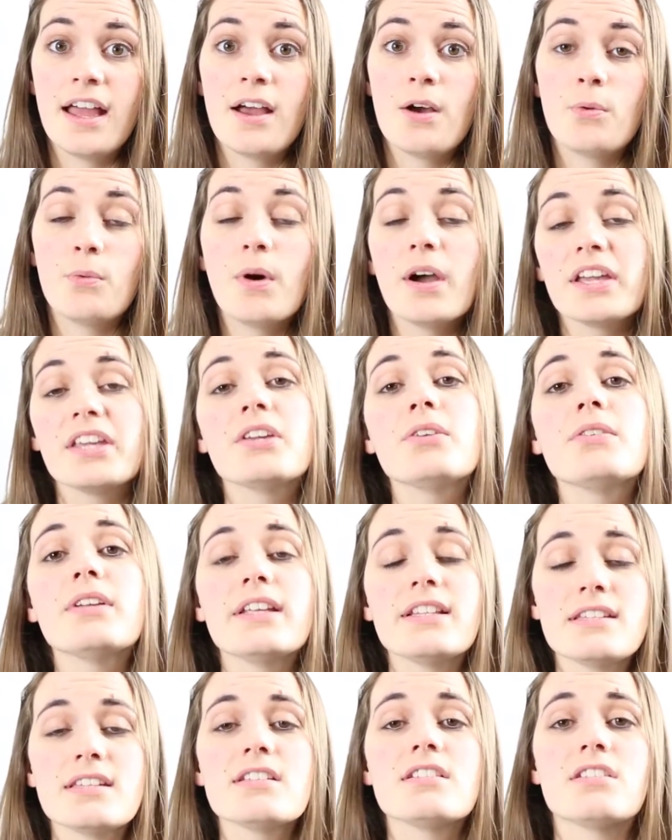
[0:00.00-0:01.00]
What you
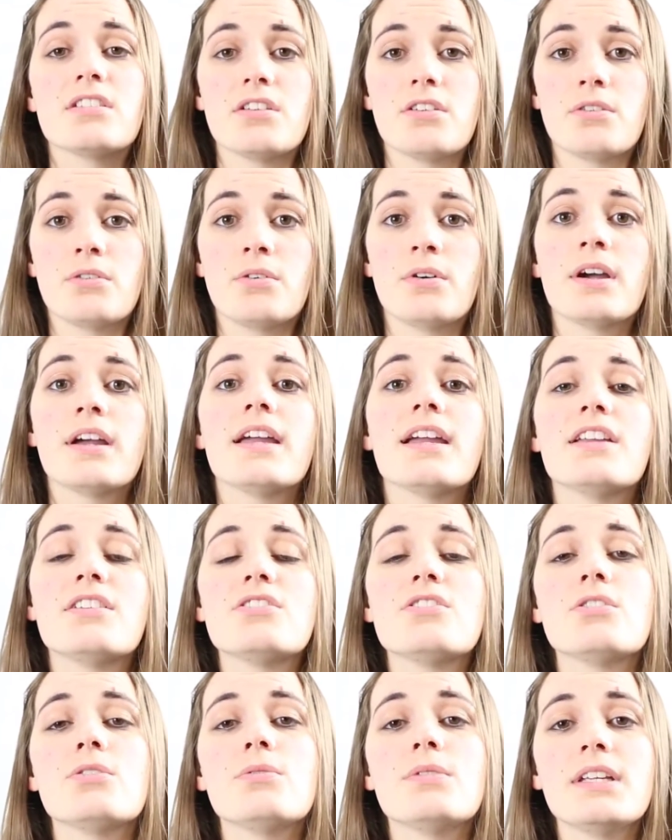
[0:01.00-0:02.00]
need to do
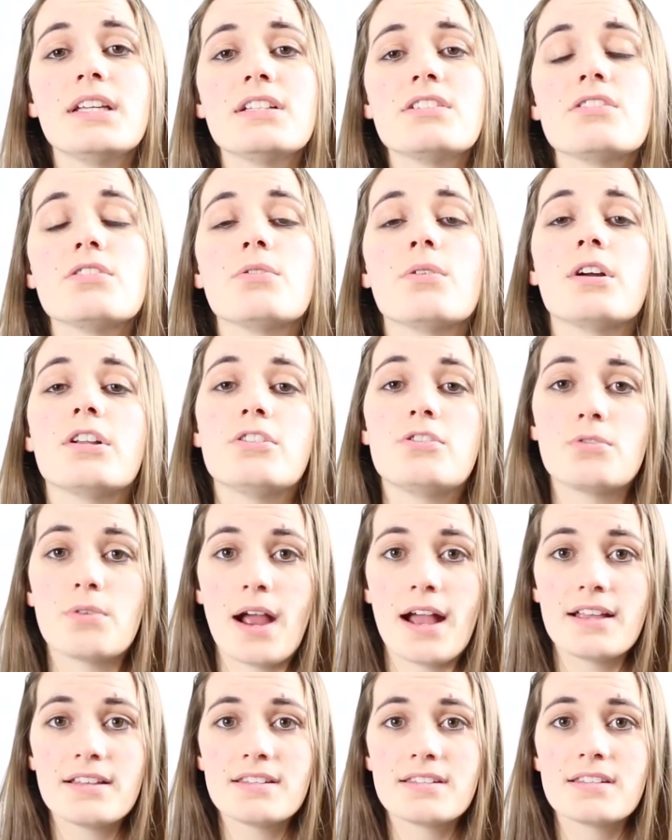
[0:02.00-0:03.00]
is you need to
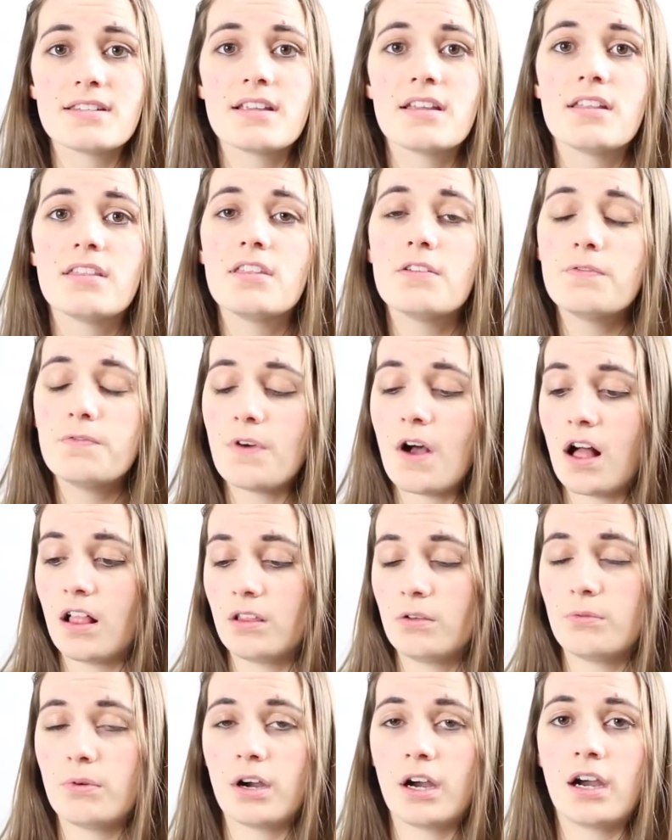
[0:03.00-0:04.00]
address the
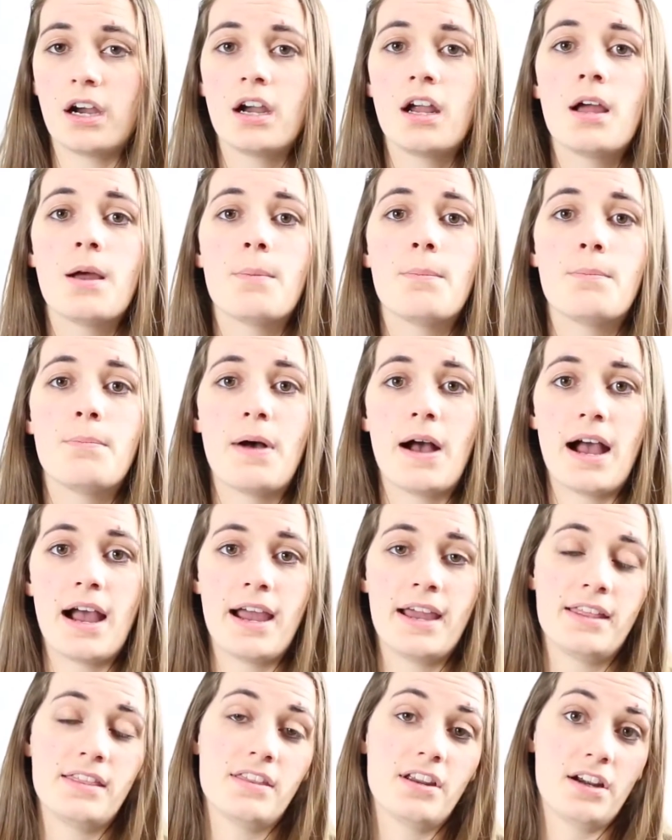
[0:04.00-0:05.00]
follower
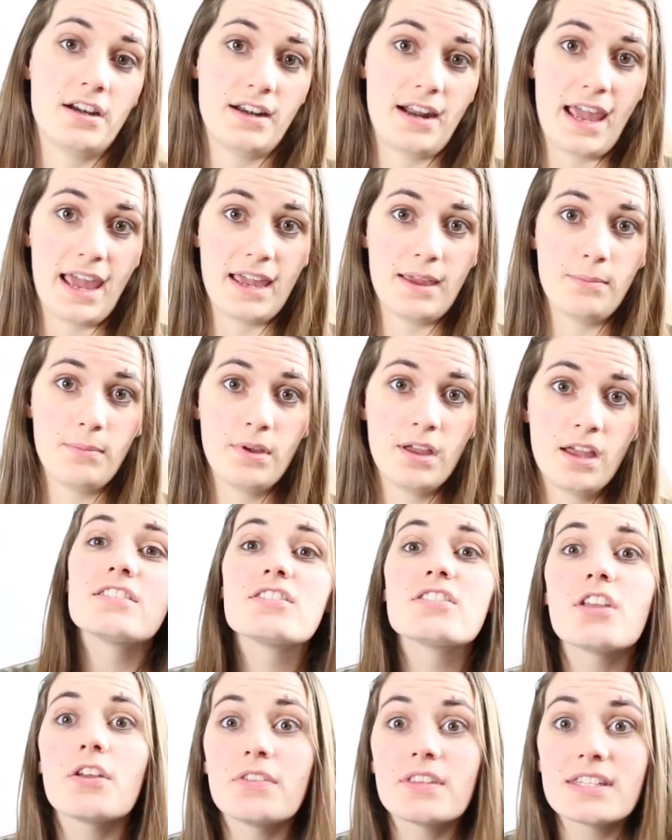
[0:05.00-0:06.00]
by their name.
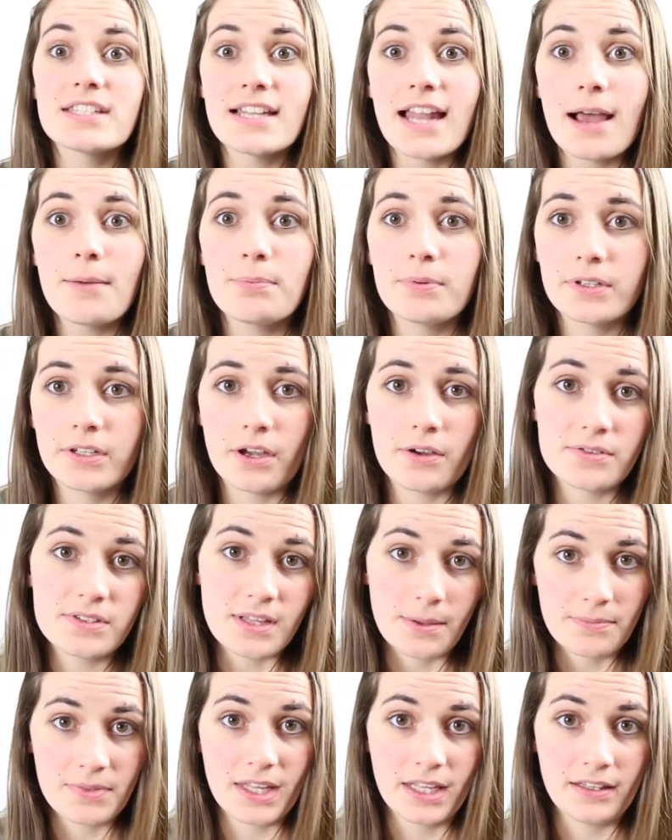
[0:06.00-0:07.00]
So the snap would go
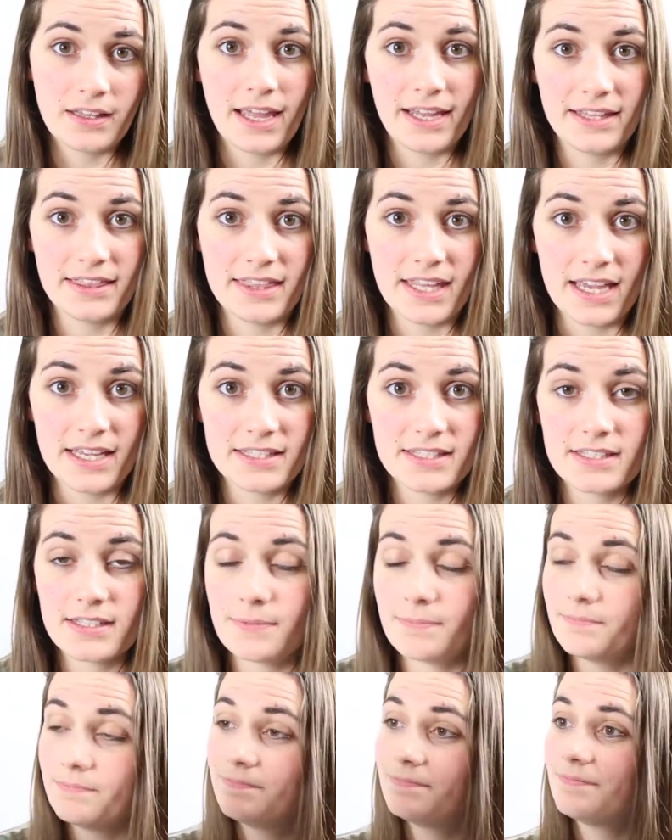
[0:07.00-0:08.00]
something like this.
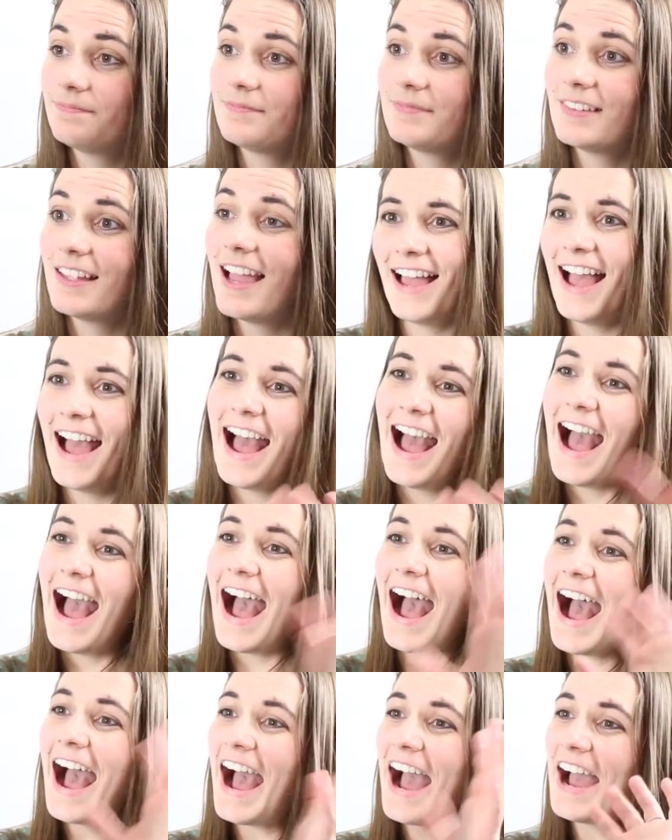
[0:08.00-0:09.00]

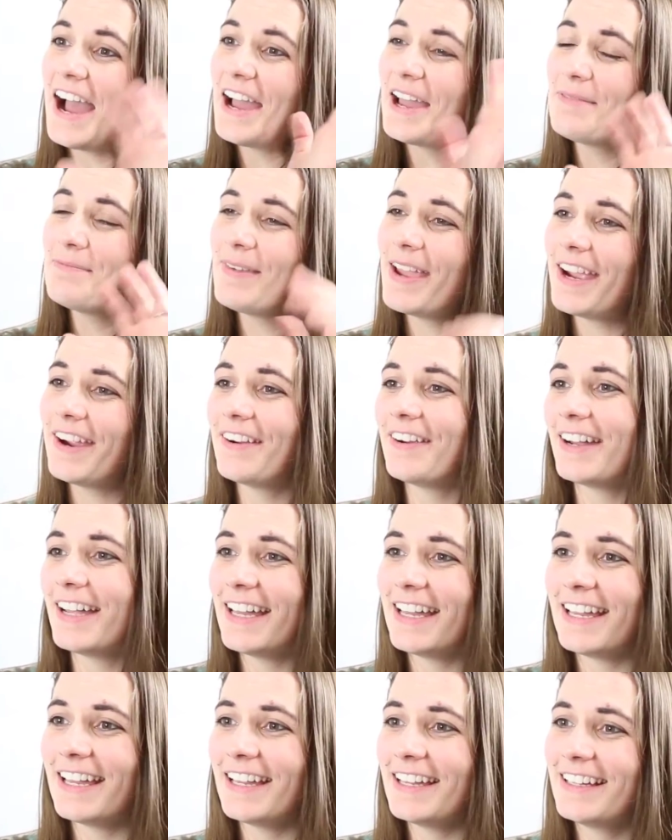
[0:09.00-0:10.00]
Hi,
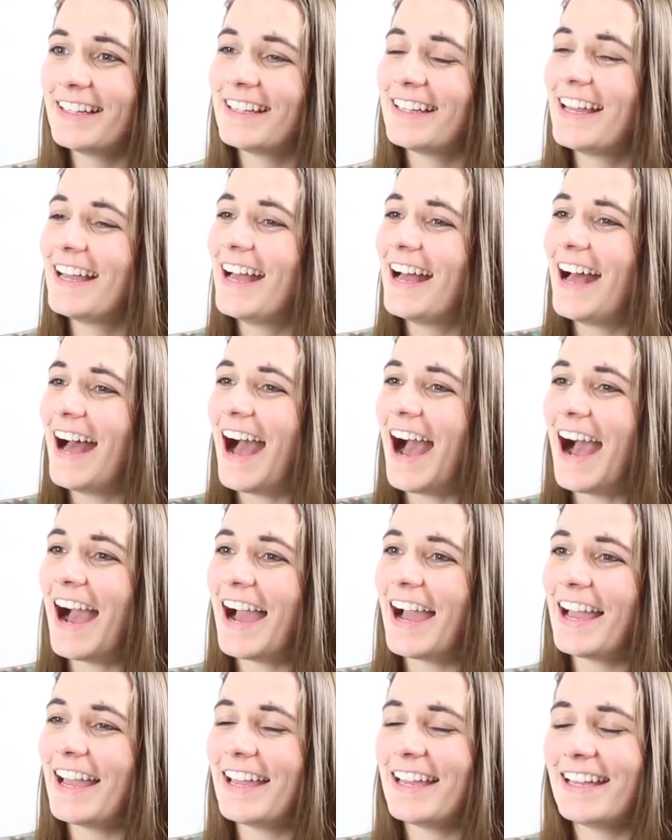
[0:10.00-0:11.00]
Mary.
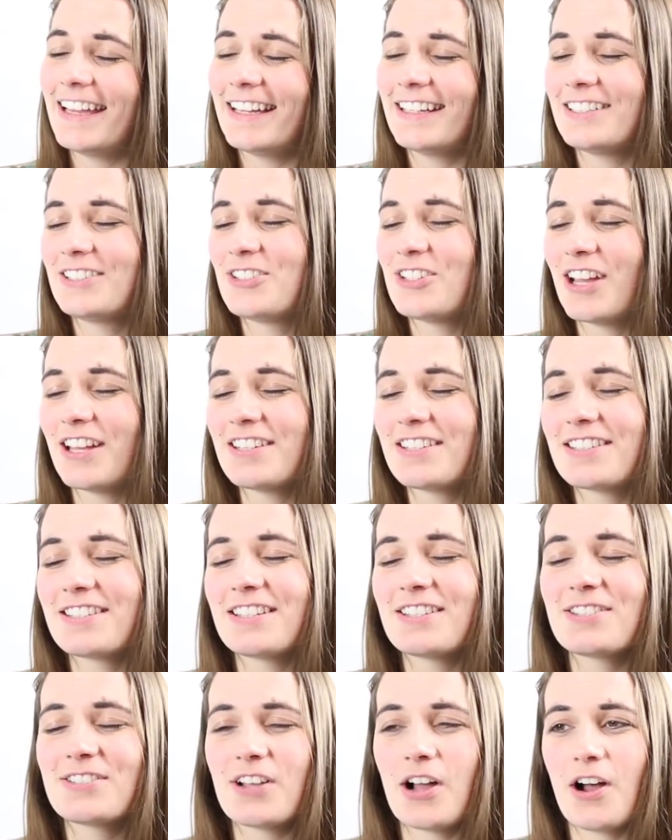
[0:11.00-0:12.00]
I
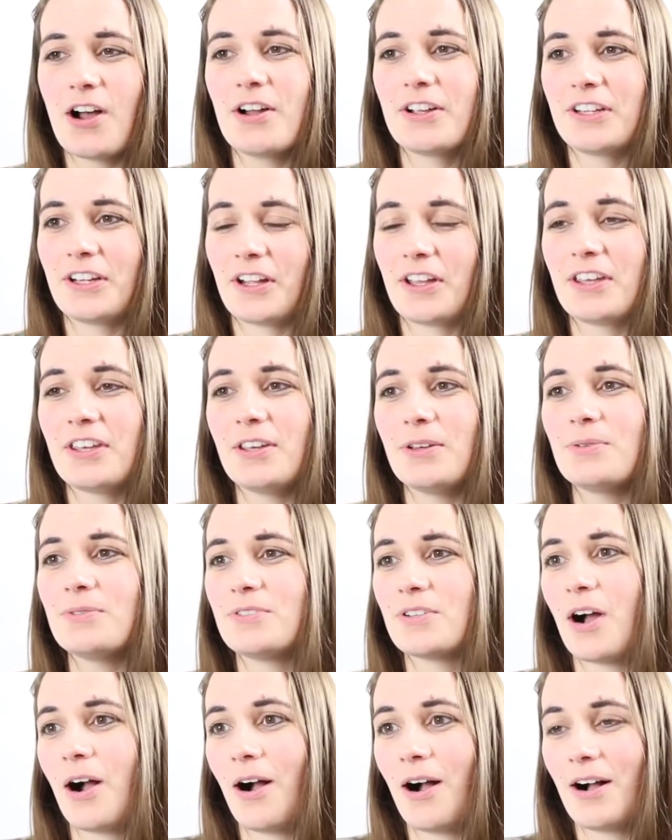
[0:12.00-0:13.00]
just saw your cute
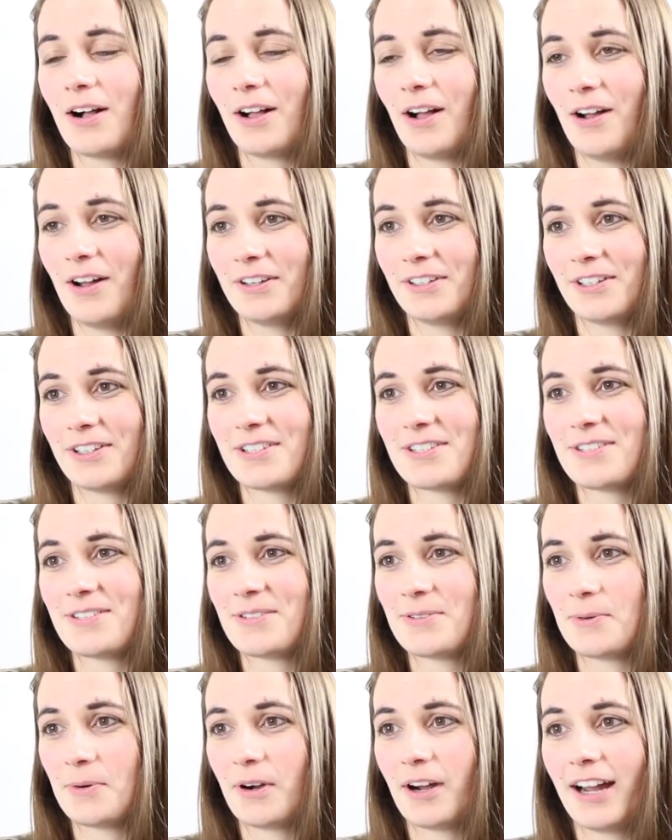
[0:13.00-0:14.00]
dog on your
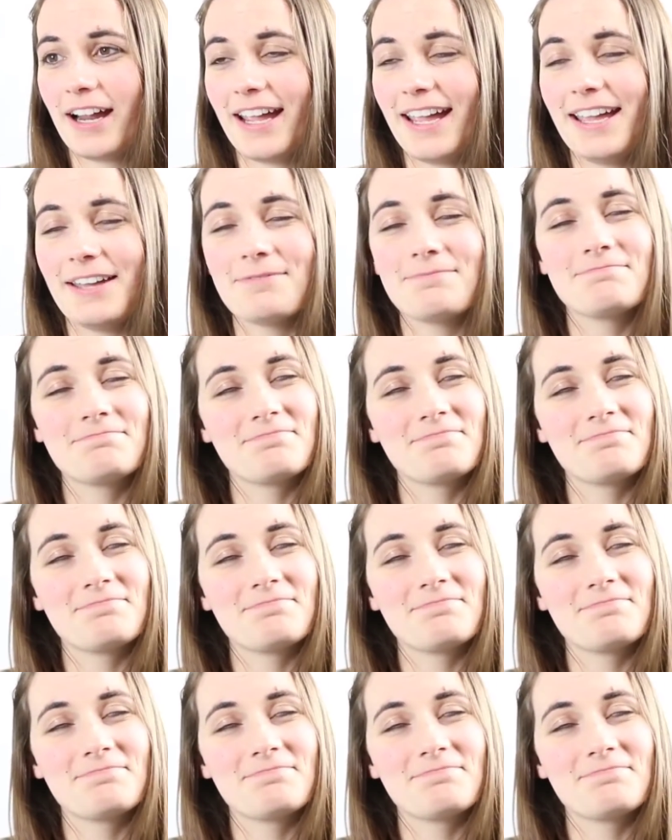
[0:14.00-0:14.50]
story.